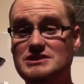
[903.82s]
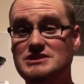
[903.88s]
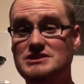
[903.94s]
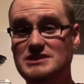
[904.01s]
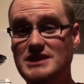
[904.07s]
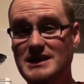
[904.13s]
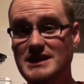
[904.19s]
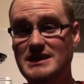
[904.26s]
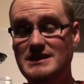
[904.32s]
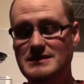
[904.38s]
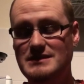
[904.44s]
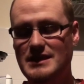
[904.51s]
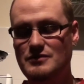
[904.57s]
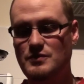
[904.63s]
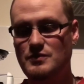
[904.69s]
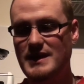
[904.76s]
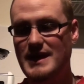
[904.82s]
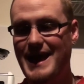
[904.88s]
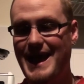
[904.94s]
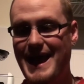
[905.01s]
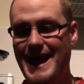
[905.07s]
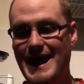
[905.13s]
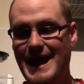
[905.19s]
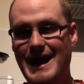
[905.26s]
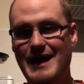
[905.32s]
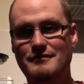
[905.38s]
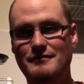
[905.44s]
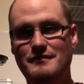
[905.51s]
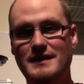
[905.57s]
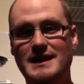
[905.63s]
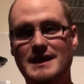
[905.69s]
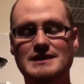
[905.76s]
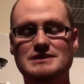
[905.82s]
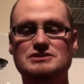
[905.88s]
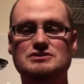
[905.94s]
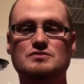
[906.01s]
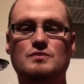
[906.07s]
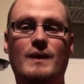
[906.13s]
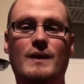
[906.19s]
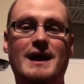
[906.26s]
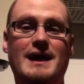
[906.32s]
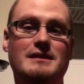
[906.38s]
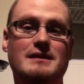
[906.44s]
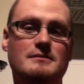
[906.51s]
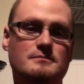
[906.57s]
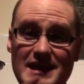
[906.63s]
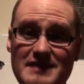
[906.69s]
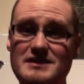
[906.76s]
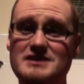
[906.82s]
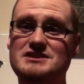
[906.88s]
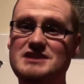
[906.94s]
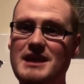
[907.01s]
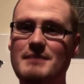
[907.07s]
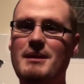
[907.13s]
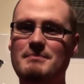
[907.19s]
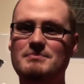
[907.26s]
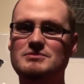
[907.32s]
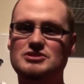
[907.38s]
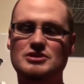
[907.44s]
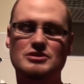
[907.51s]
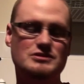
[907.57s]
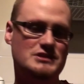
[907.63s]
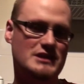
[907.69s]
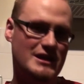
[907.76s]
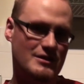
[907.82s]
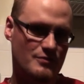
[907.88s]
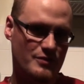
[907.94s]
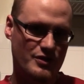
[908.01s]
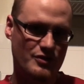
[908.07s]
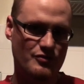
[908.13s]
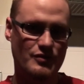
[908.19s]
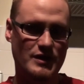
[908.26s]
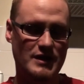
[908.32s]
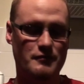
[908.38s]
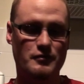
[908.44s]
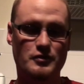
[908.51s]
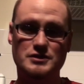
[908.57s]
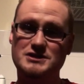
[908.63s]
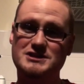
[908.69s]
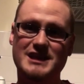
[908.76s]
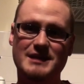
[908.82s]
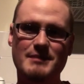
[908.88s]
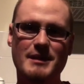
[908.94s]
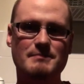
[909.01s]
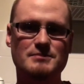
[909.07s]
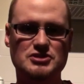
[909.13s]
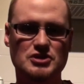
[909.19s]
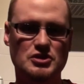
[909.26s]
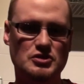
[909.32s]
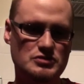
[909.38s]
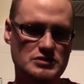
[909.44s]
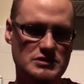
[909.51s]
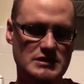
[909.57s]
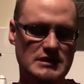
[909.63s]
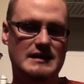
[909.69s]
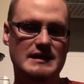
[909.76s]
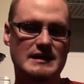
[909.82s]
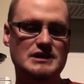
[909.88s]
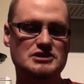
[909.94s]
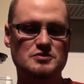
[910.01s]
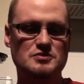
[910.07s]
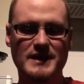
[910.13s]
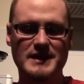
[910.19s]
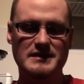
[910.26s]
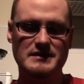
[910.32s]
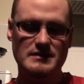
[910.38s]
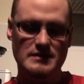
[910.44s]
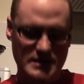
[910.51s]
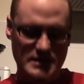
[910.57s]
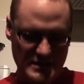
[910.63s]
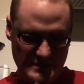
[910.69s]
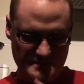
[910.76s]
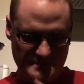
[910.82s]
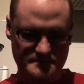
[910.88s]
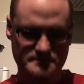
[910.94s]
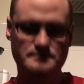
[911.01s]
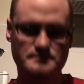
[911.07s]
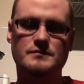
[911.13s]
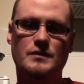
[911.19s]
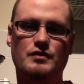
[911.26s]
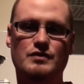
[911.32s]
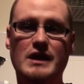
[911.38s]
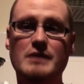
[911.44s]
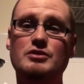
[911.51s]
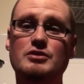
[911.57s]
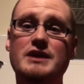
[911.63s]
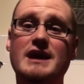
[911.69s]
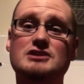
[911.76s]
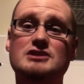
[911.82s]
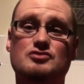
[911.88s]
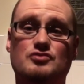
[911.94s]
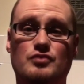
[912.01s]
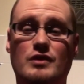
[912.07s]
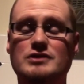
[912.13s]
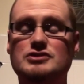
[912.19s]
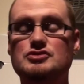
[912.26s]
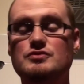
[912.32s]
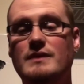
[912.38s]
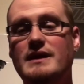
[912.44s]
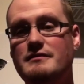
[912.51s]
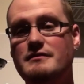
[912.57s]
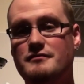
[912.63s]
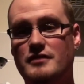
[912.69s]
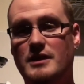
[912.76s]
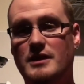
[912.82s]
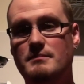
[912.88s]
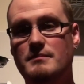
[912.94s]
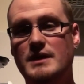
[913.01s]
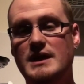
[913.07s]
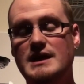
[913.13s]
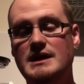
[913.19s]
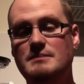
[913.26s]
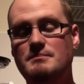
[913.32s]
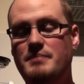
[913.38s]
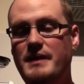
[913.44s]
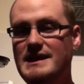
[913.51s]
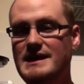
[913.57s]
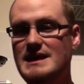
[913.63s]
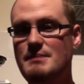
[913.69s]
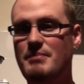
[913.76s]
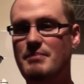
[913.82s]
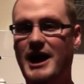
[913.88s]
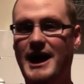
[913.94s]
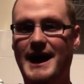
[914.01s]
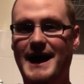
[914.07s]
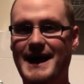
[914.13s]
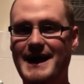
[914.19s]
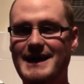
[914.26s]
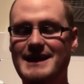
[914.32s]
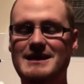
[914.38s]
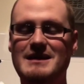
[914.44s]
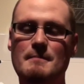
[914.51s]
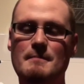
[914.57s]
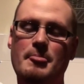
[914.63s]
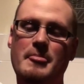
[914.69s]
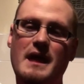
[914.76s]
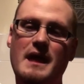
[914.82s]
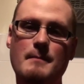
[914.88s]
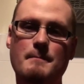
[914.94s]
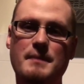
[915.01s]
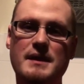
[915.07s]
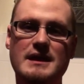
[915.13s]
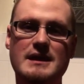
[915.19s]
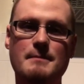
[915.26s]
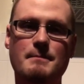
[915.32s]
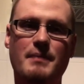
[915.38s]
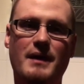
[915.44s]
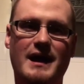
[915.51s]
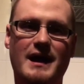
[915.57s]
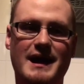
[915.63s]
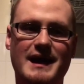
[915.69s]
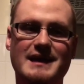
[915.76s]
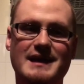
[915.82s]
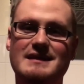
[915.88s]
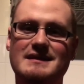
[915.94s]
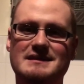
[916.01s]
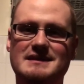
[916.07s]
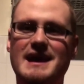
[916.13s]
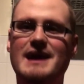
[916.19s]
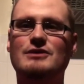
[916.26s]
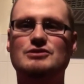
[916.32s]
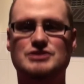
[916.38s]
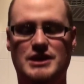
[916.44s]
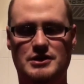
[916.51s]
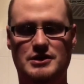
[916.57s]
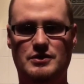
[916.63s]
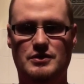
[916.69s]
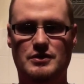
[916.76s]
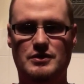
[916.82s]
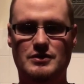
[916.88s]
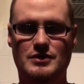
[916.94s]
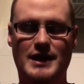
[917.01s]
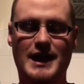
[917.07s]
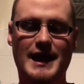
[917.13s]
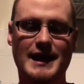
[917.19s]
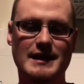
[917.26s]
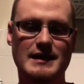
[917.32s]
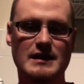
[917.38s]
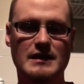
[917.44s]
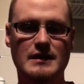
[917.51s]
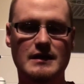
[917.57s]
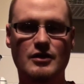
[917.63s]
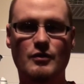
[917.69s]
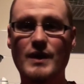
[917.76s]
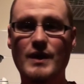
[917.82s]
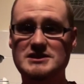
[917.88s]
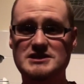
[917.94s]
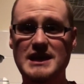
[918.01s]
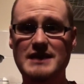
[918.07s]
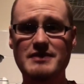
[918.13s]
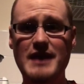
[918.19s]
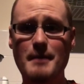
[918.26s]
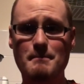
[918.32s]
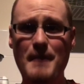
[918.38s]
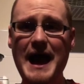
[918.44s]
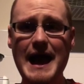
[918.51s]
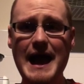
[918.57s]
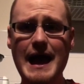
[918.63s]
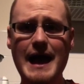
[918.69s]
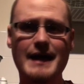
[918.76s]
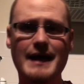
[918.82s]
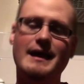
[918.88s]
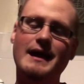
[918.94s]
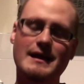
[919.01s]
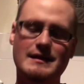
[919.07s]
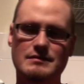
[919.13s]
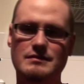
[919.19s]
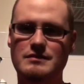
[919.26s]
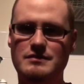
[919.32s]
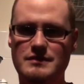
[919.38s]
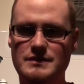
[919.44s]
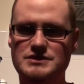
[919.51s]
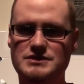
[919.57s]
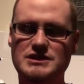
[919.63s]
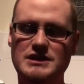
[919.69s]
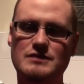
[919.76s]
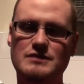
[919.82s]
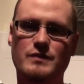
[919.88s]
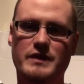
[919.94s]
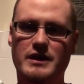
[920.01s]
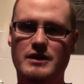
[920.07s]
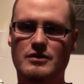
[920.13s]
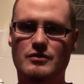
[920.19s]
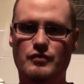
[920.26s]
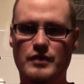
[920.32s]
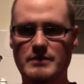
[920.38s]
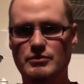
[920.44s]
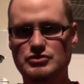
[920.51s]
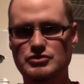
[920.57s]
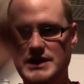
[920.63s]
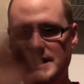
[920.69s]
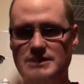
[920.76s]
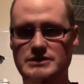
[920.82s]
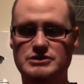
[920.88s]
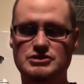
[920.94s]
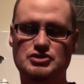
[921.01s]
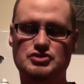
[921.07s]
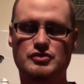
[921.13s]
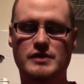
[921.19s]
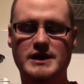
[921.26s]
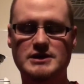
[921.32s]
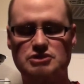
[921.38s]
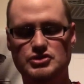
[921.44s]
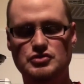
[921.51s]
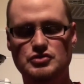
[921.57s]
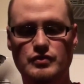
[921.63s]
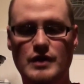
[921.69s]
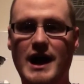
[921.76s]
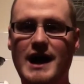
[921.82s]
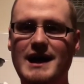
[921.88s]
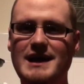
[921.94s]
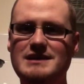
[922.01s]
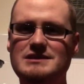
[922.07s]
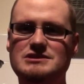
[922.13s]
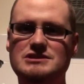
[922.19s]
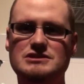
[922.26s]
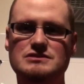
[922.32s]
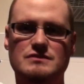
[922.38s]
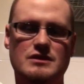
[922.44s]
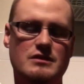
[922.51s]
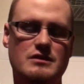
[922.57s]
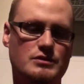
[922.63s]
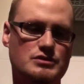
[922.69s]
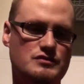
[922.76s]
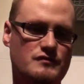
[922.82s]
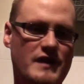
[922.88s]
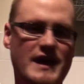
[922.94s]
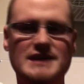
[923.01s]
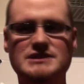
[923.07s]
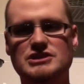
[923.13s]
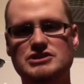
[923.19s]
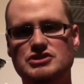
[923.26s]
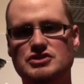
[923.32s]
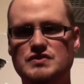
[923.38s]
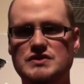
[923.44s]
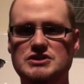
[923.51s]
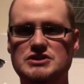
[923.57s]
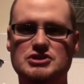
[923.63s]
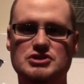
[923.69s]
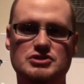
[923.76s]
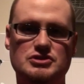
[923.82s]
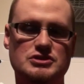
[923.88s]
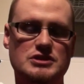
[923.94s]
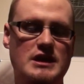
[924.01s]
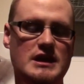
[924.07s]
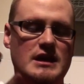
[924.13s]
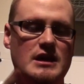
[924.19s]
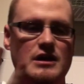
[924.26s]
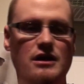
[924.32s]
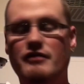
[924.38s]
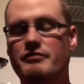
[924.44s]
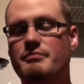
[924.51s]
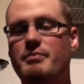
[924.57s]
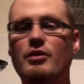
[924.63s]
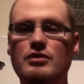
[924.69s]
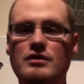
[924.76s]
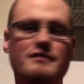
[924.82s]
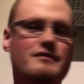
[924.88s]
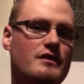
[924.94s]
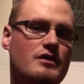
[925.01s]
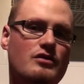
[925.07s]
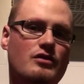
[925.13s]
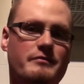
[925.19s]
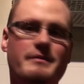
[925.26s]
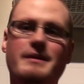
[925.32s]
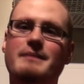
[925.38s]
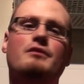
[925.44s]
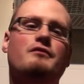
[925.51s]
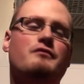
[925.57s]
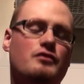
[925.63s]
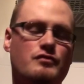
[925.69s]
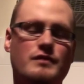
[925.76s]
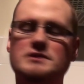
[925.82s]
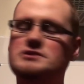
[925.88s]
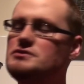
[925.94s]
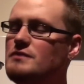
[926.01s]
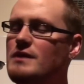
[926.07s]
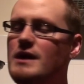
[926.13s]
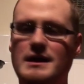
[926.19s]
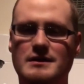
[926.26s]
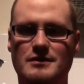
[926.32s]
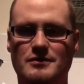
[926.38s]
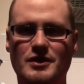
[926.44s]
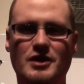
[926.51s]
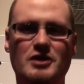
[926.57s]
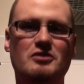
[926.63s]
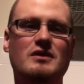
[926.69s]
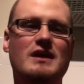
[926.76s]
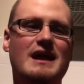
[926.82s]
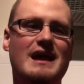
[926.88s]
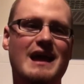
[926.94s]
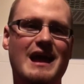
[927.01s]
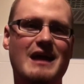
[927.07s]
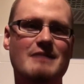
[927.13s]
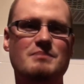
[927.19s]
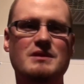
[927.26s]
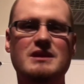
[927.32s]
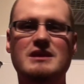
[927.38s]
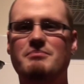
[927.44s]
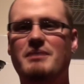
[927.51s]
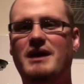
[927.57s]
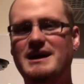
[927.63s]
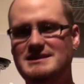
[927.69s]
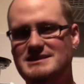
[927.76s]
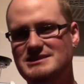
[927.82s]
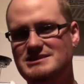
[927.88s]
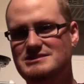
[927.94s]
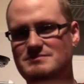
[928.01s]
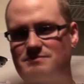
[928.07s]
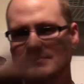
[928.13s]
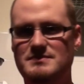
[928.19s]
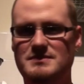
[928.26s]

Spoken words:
scene that we have is when, in the same episode, yeah, we're going for the same episode, is when Rainbow Dash runs away from Pinkie Pie, and Pinkie Pie yells at her, like, "What's in the bag?" And the scene where Rainbow Dash tries to hide. She's one of the most fastest creatures of Ponyville, or maybe of Equestria, I don't know. And Pinkie Pie just,